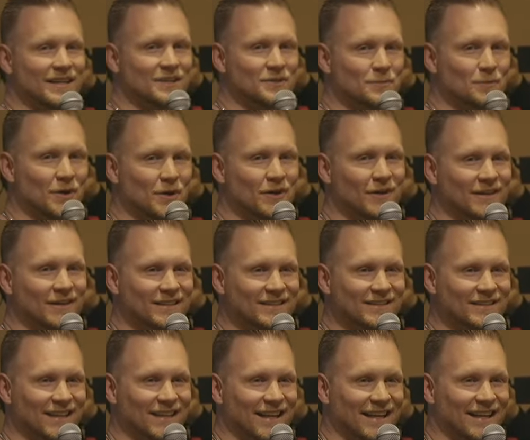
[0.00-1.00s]
His burden
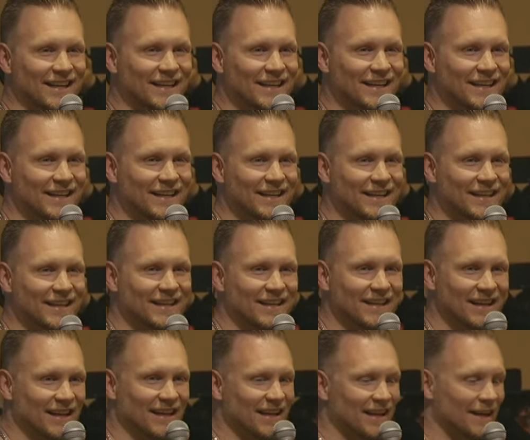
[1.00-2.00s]
is light.
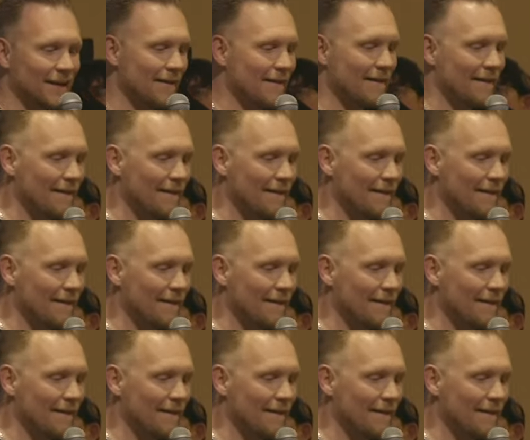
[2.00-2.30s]
Huh?